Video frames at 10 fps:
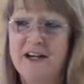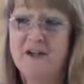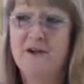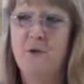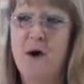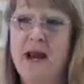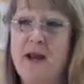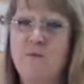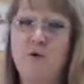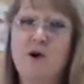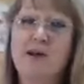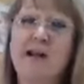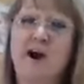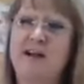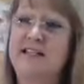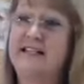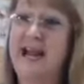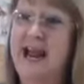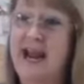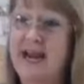So what I'm working on
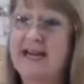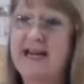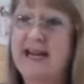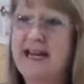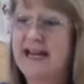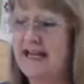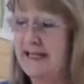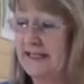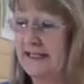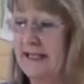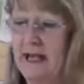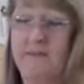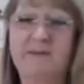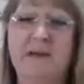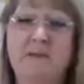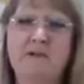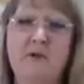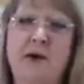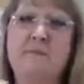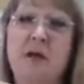today is some
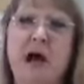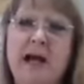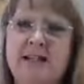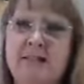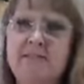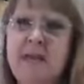string blocks.